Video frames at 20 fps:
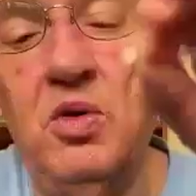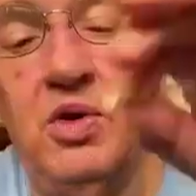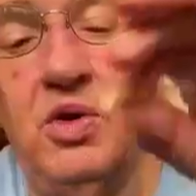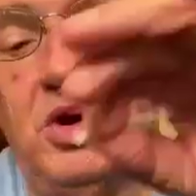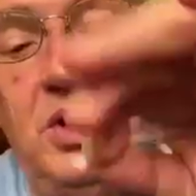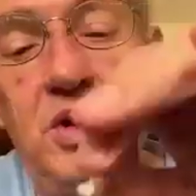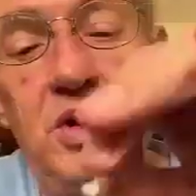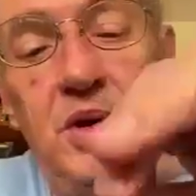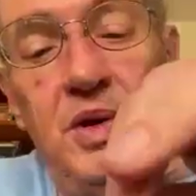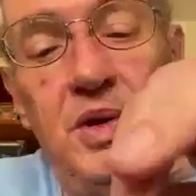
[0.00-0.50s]
out.
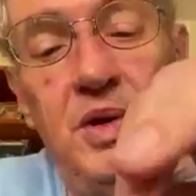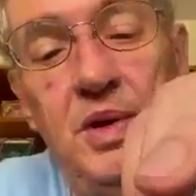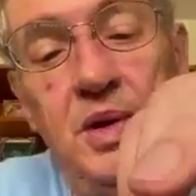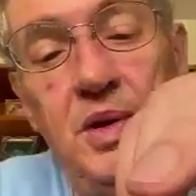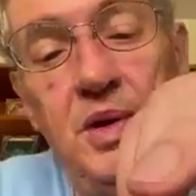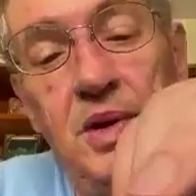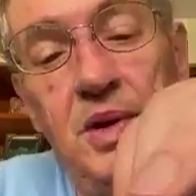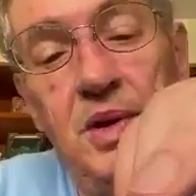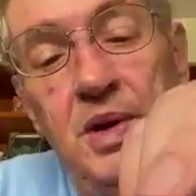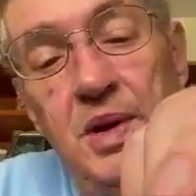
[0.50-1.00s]

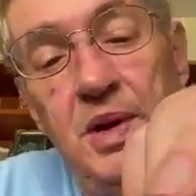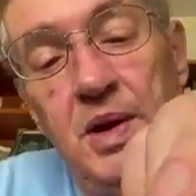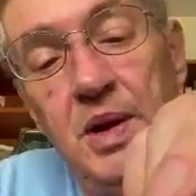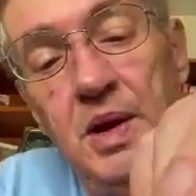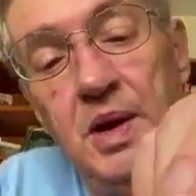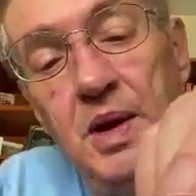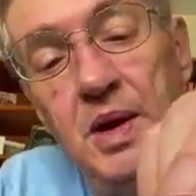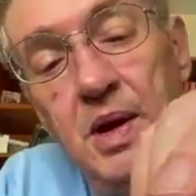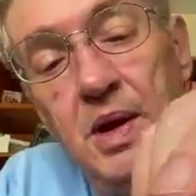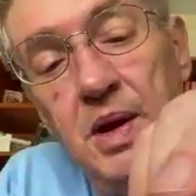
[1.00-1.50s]

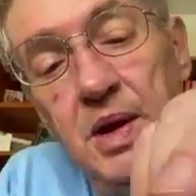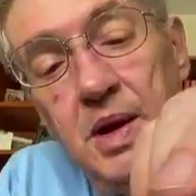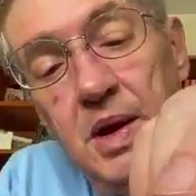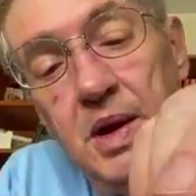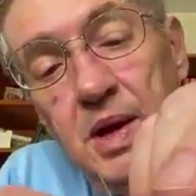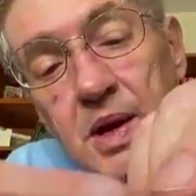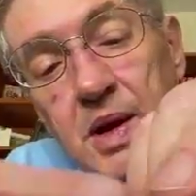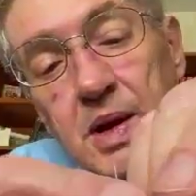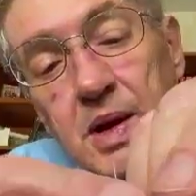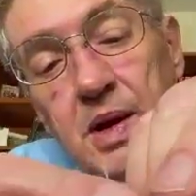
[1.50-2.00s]

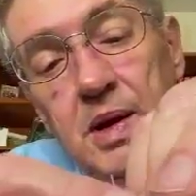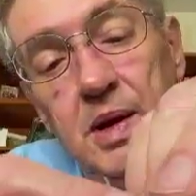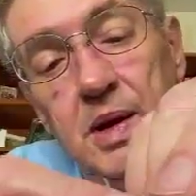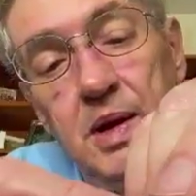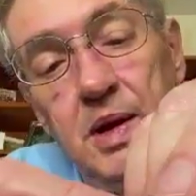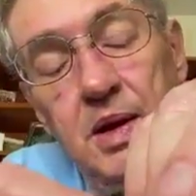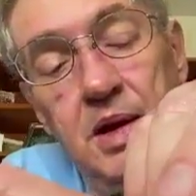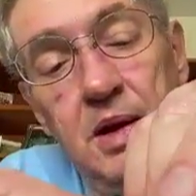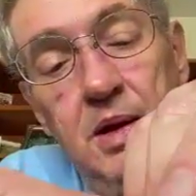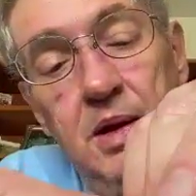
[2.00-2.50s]

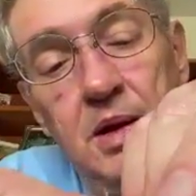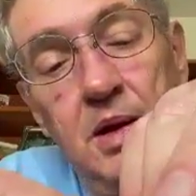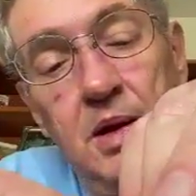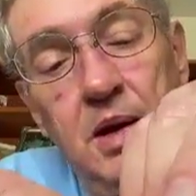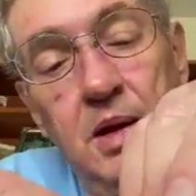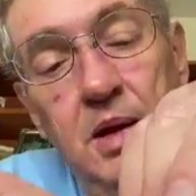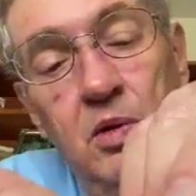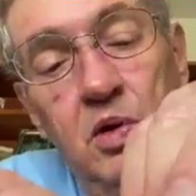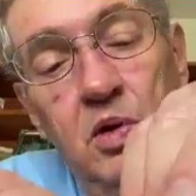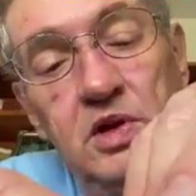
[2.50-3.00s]
And
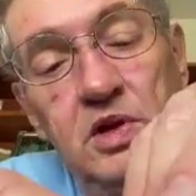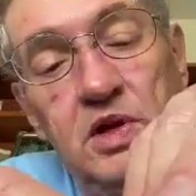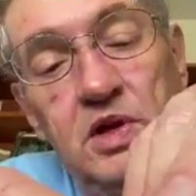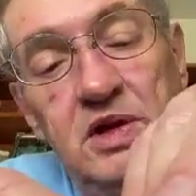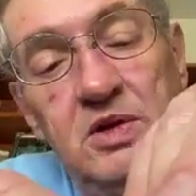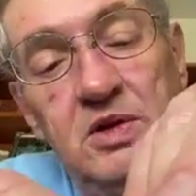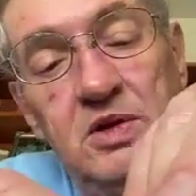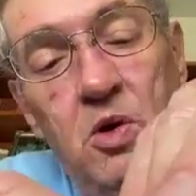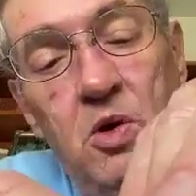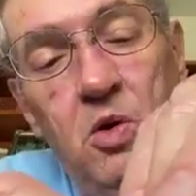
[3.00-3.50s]
I will
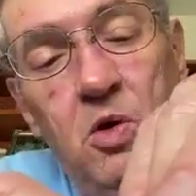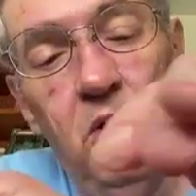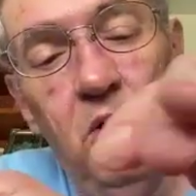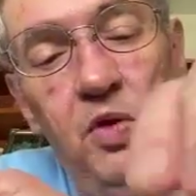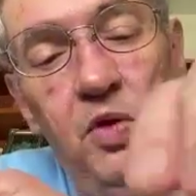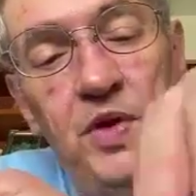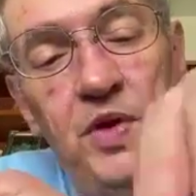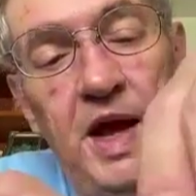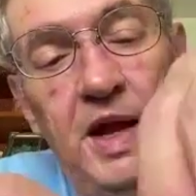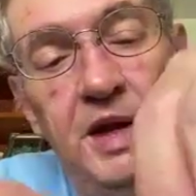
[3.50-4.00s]

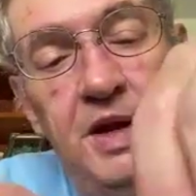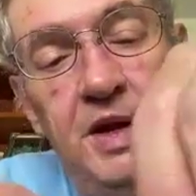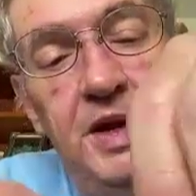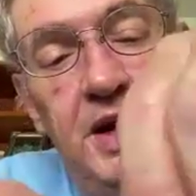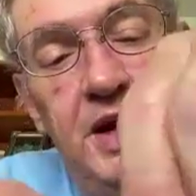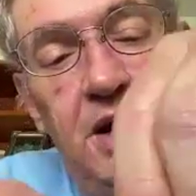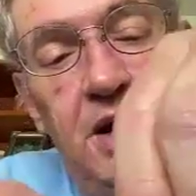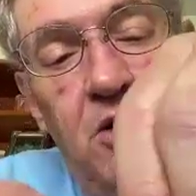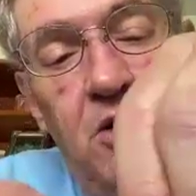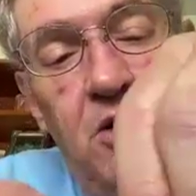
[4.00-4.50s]
hold that
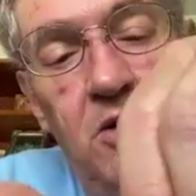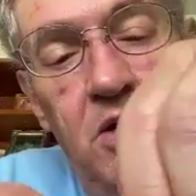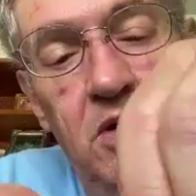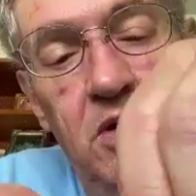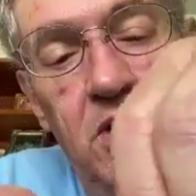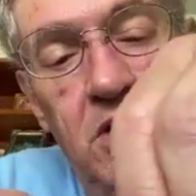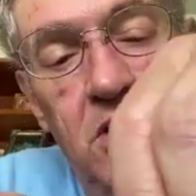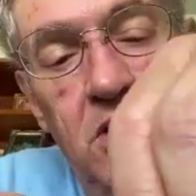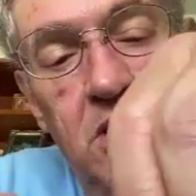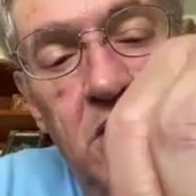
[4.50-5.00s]
down